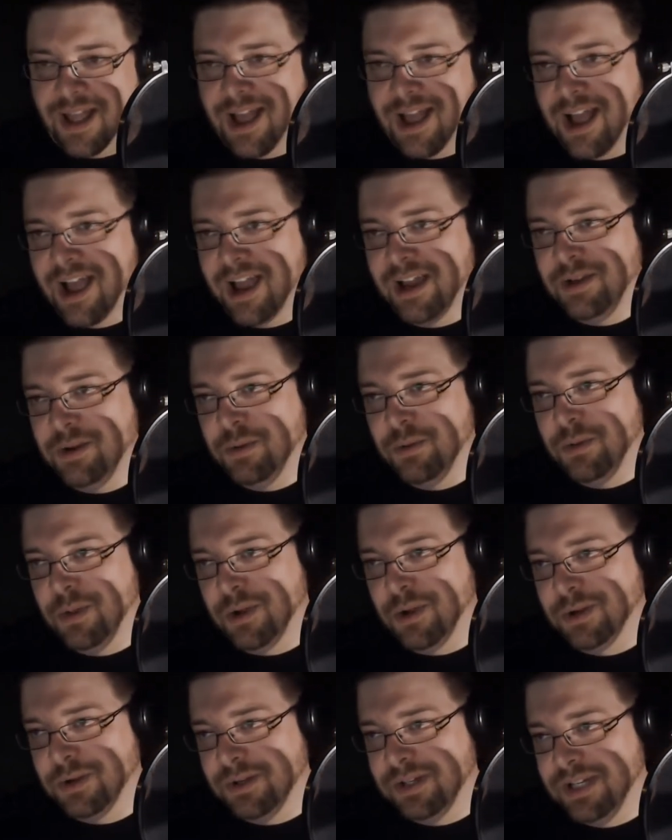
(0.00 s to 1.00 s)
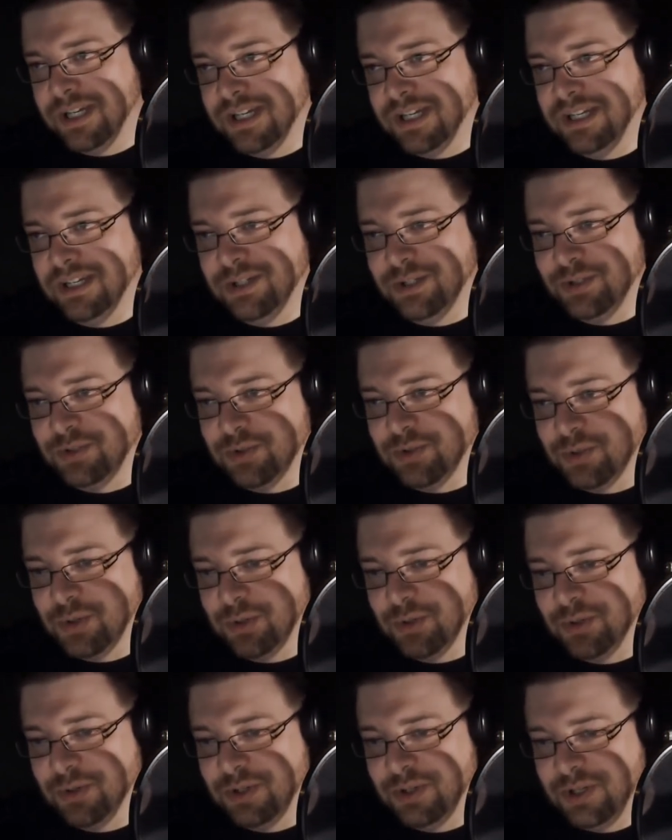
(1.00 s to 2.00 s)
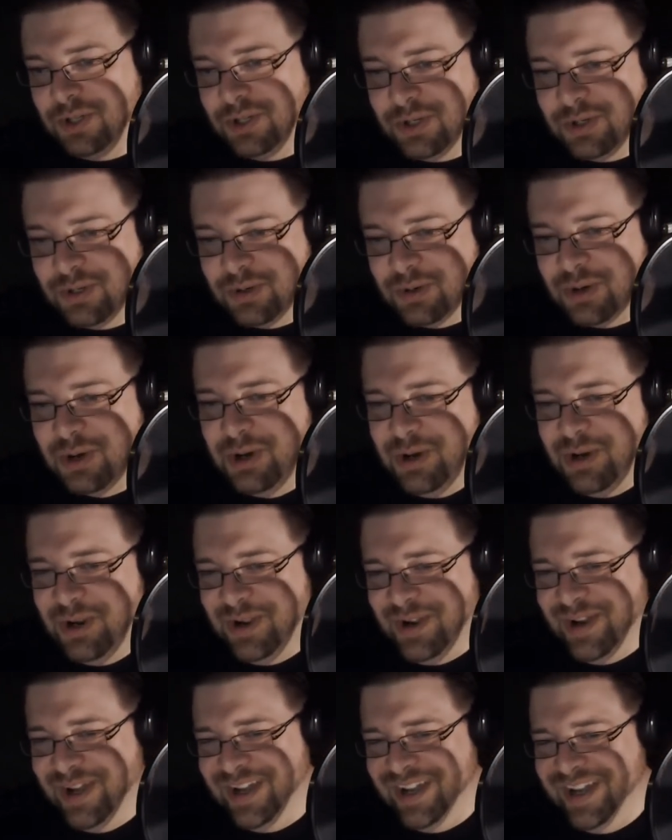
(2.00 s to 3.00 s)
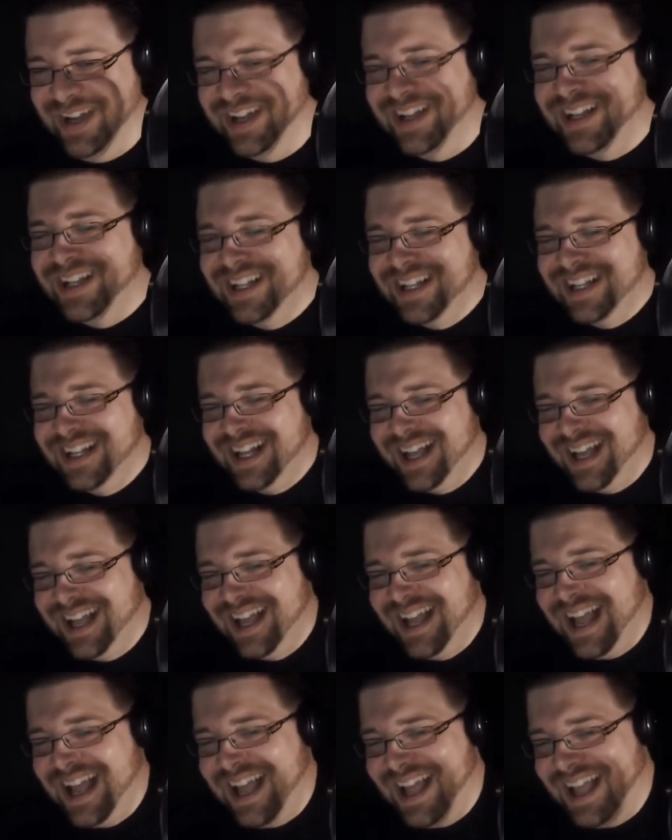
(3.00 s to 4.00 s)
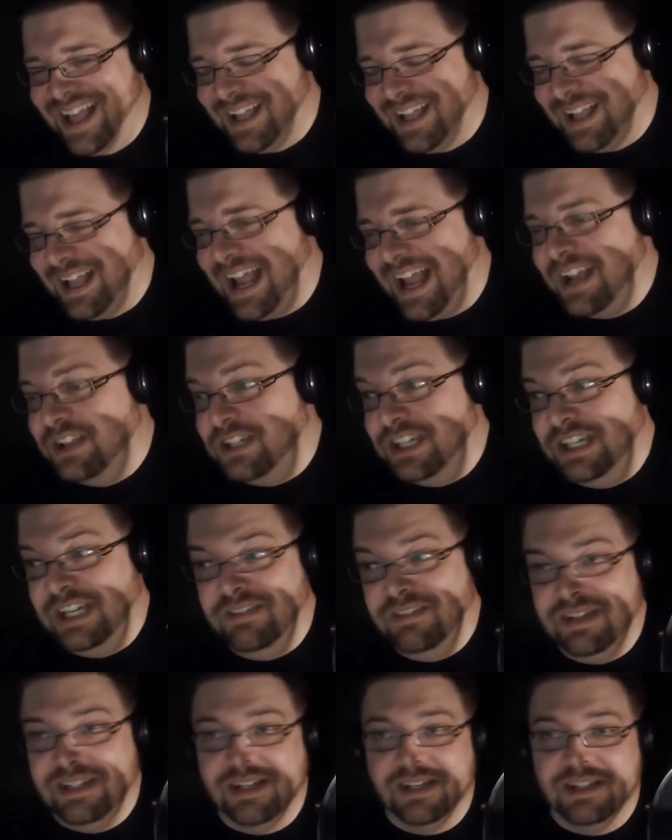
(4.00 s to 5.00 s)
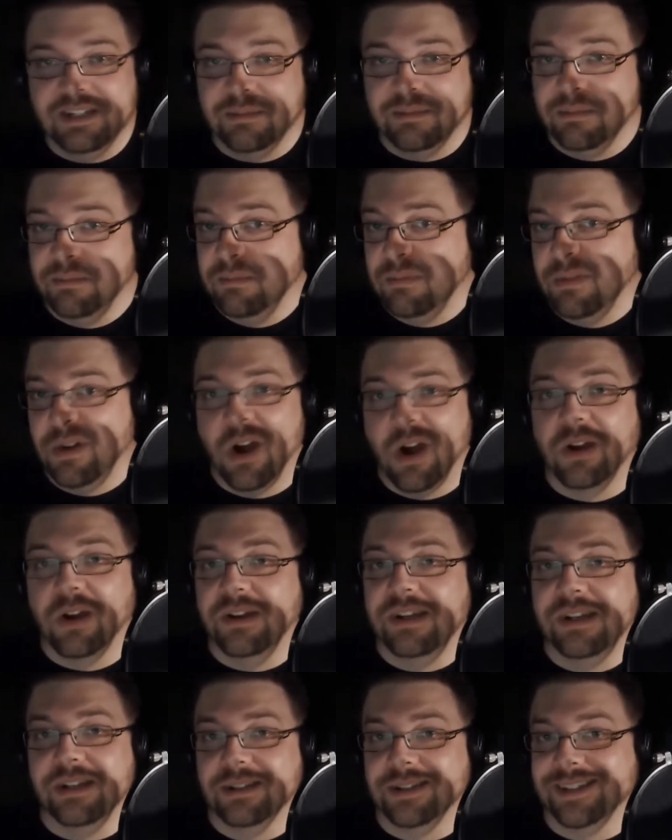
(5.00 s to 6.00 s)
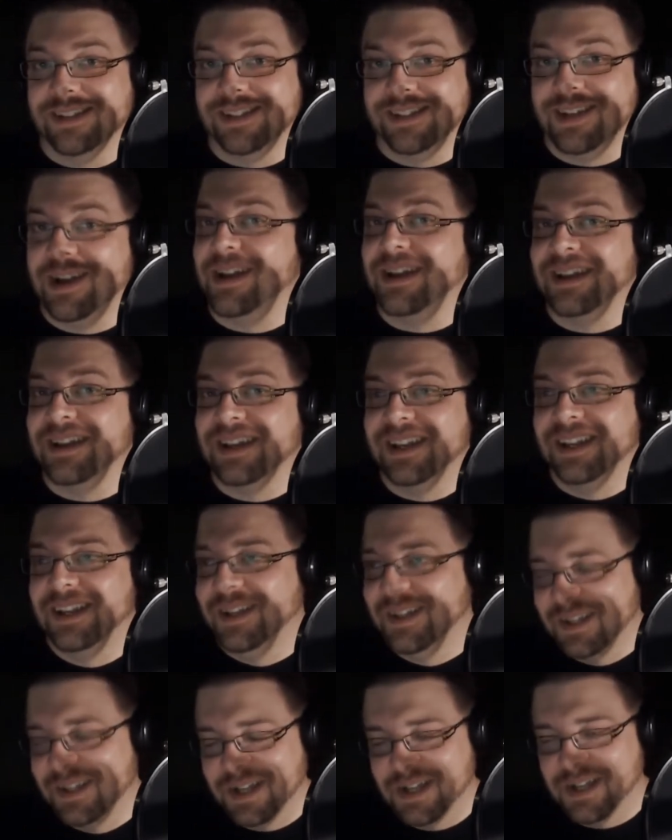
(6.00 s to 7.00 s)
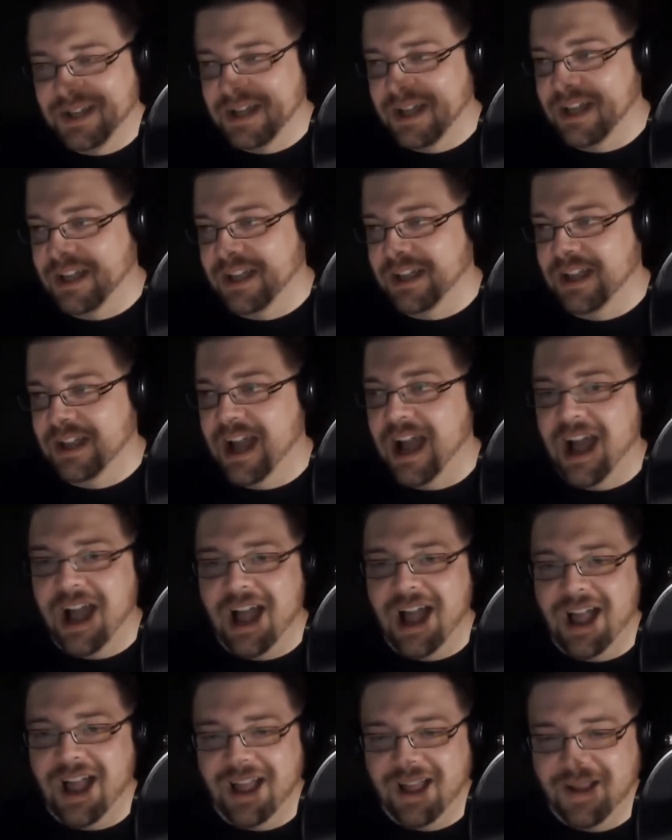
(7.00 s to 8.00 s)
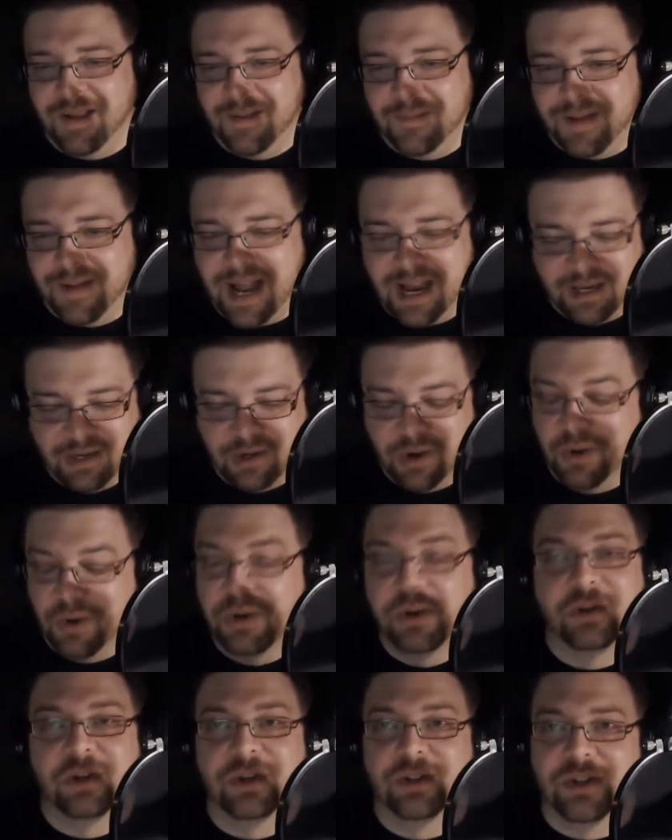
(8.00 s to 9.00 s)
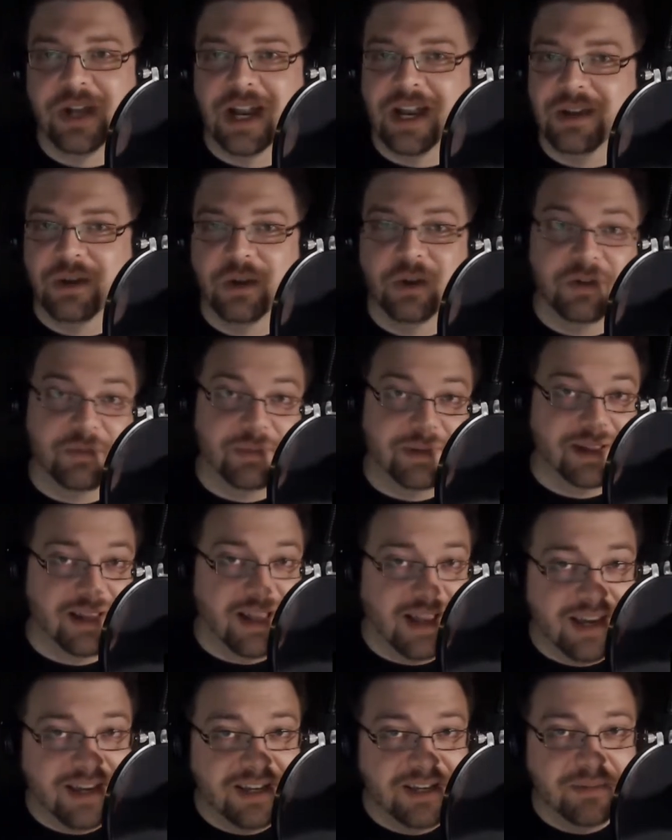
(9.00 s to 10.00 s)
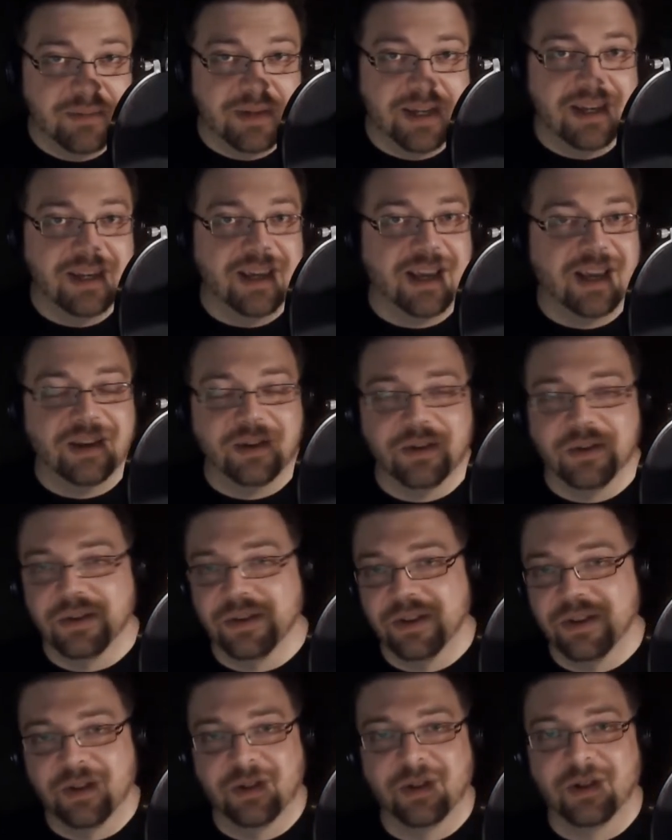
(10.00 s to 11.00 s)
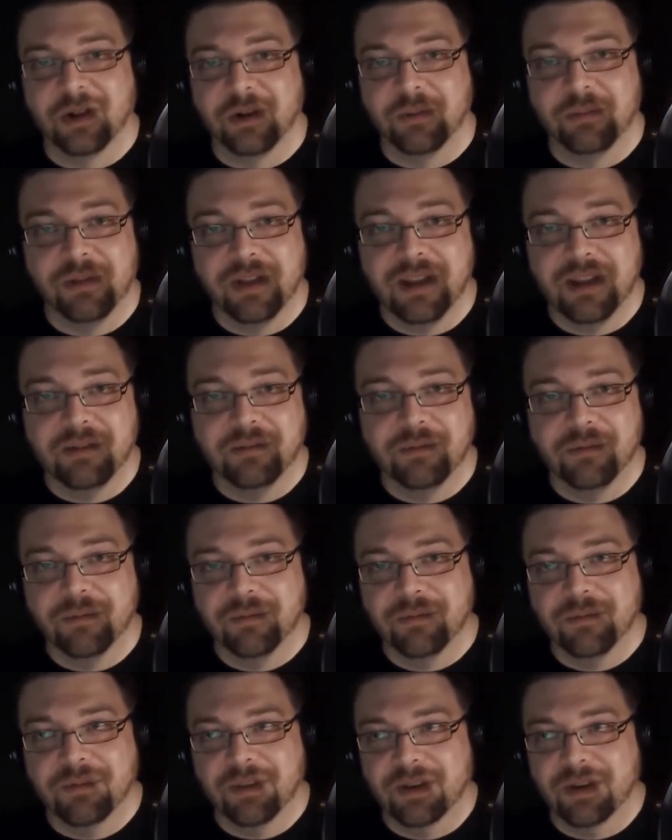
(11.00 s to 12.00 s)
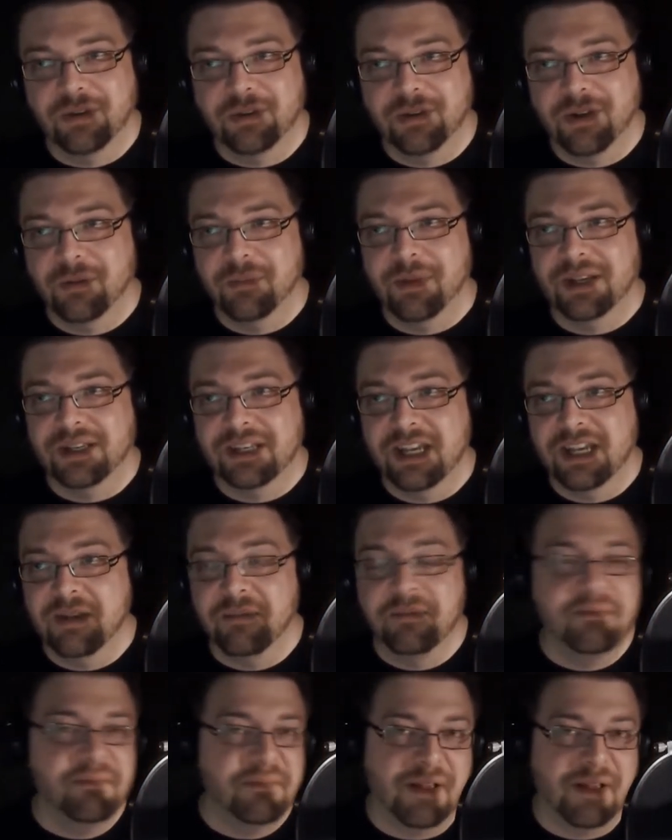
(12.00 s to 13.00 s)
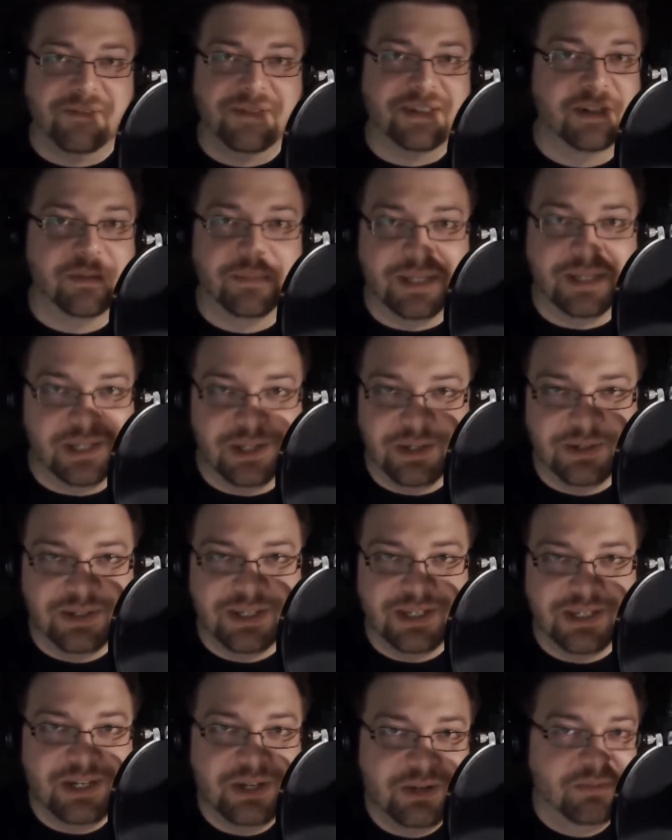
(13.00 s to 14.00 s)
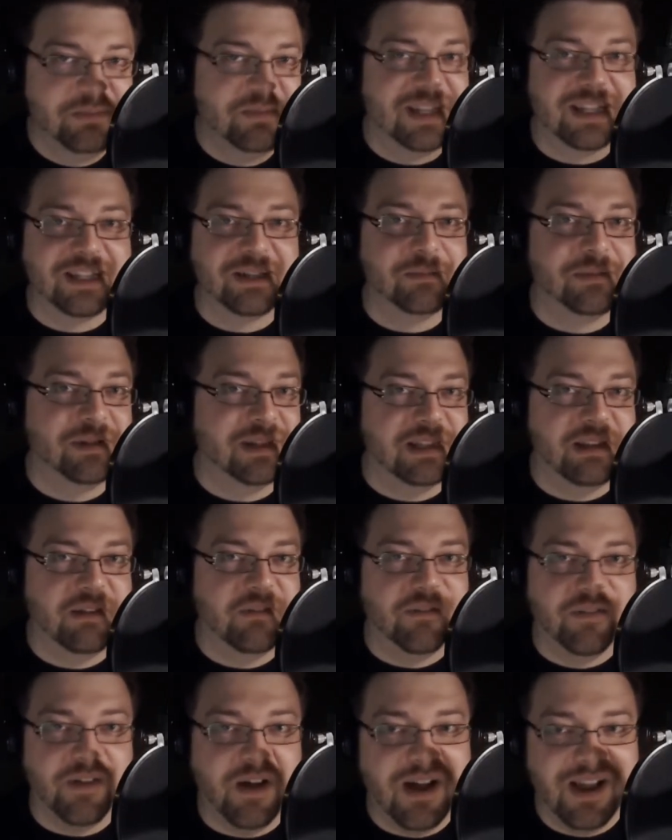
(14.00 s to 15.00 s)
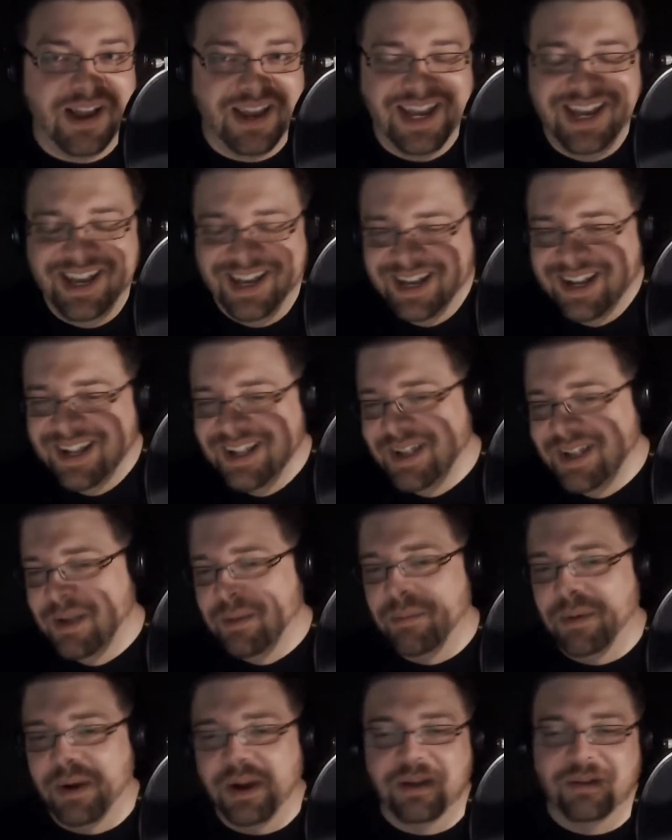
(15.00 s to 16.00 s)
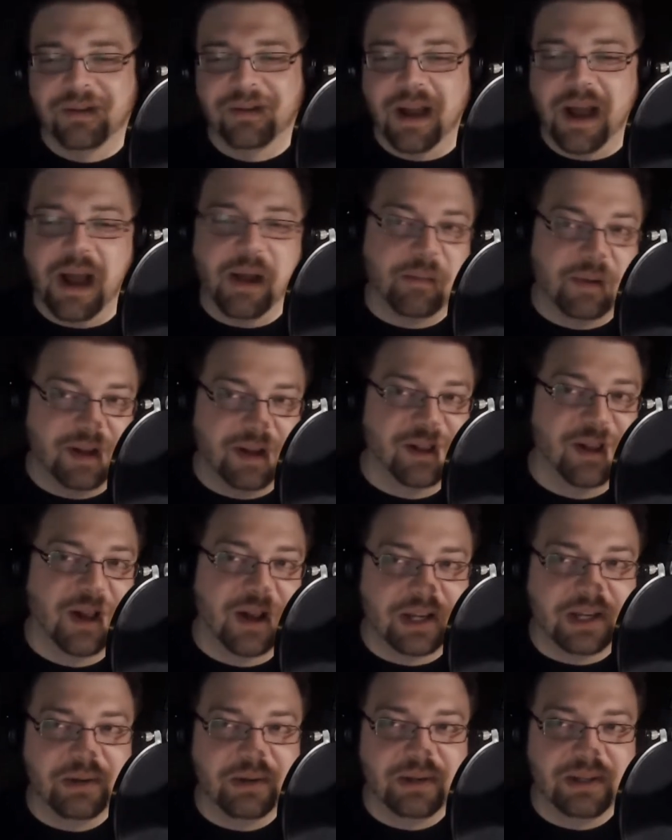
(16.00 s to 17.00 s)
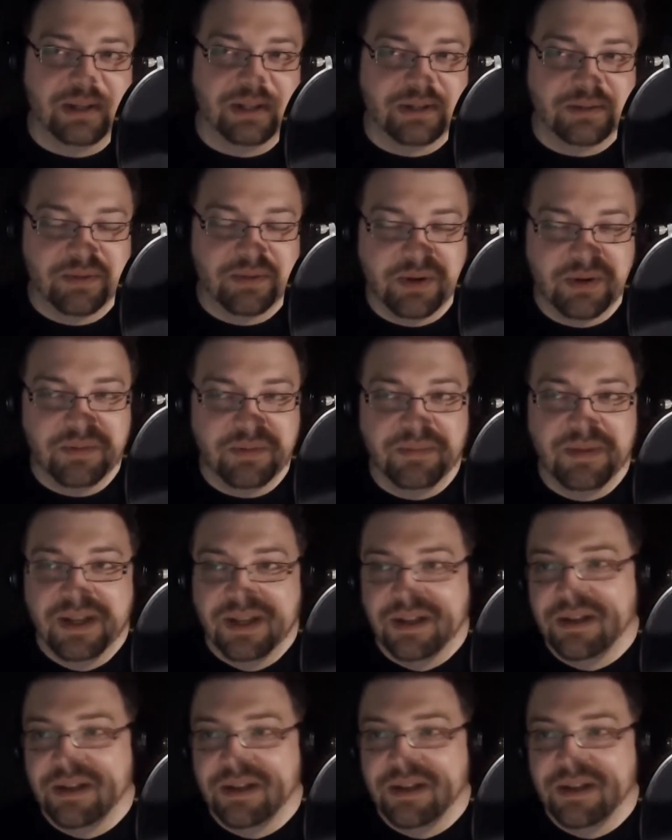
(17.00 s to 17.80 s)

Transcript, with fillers: I no longer need to control you. uh-huh. And she even tells him, Our deal's done. Yeah, I, I know you're, I know you've been lying to me. I know you're no longer playing you know, on my team. I've still been using you. It's completely fine, but I'm going to lock you in this room.